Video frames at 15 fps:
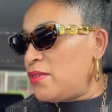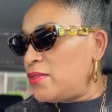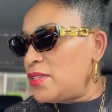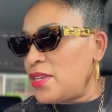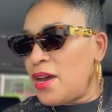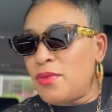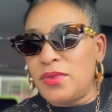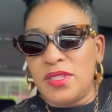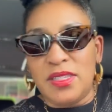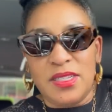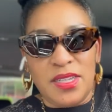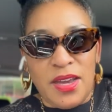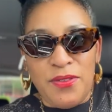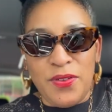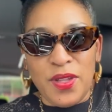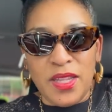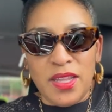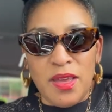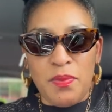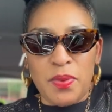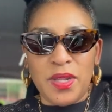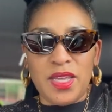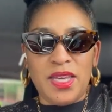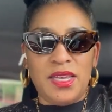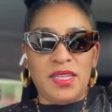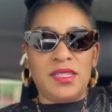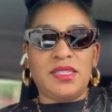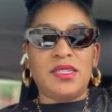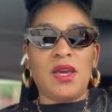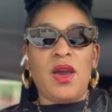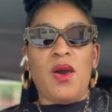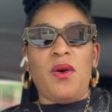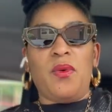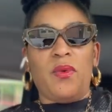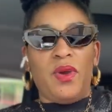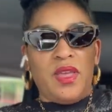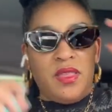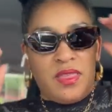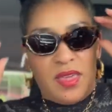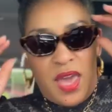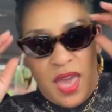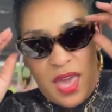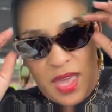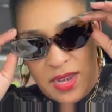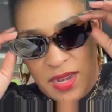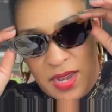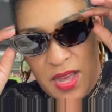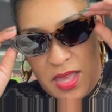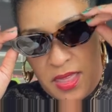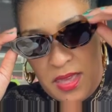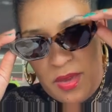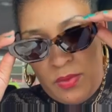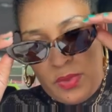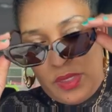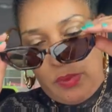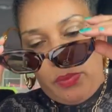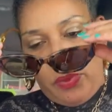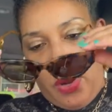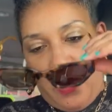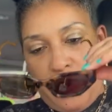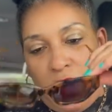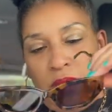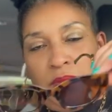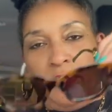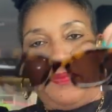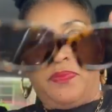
So I was definitely pleased with that. Nothing was broken.